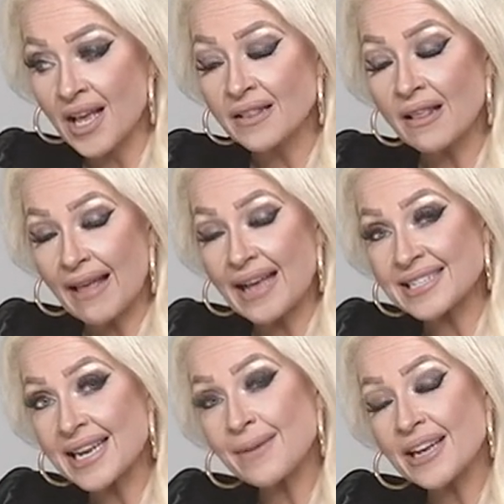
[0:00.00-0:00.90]
The last
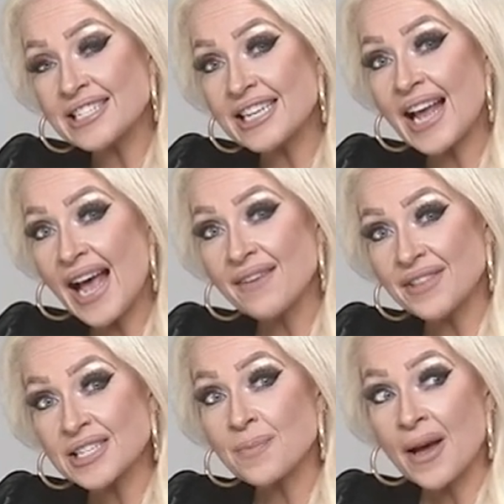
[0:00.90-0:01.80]
time I did have
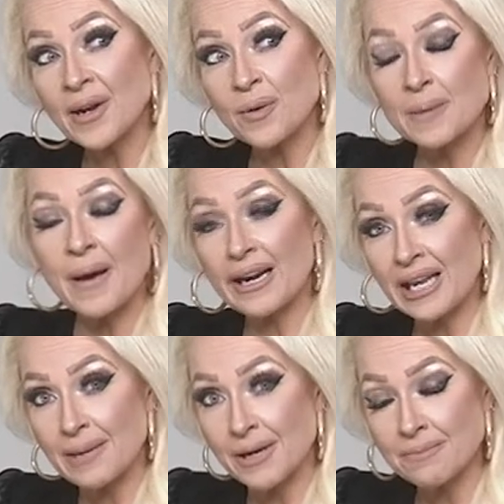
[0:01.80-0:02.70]
this mounting with a
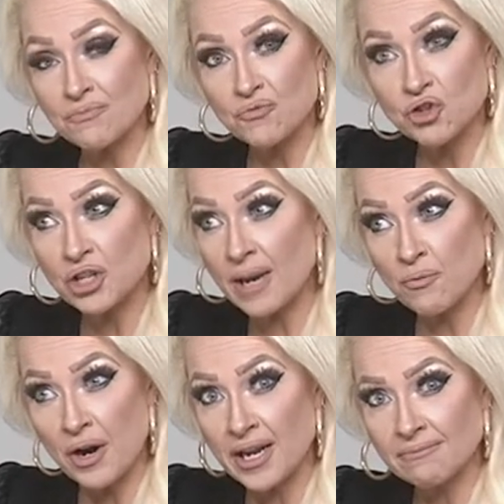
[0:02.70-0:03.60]
Paraíba, same
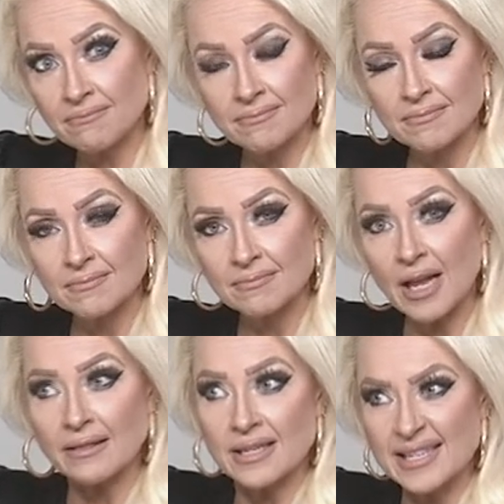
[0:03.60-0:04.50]
ring,
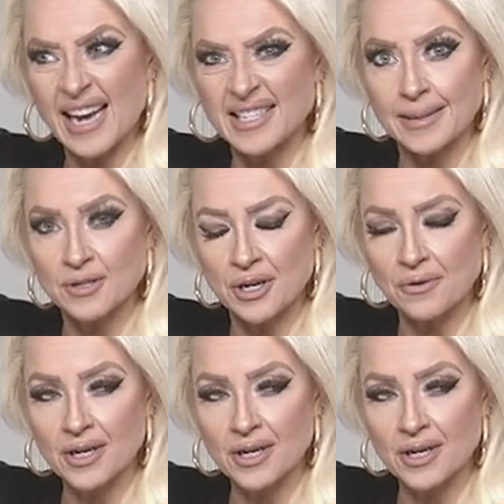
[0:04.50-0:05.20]
not the exact same stone.